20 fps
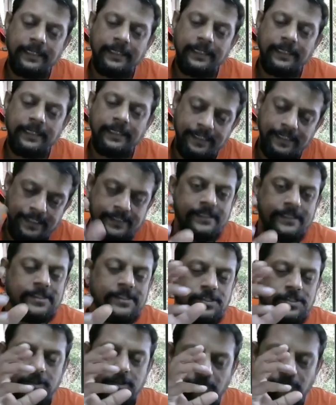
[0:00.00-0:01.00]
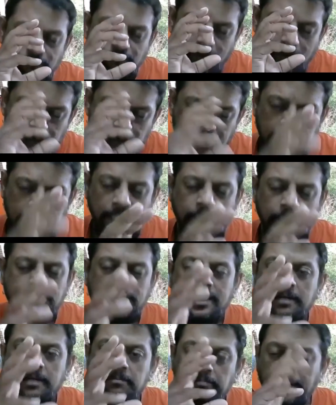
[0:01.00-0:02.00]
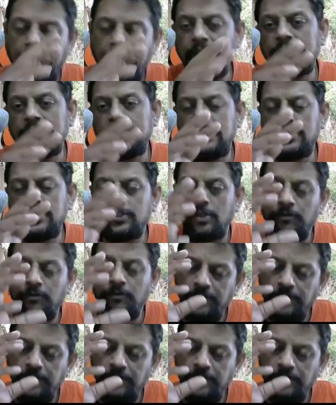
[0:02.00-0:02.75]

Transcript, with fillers: it is the foundation and basis of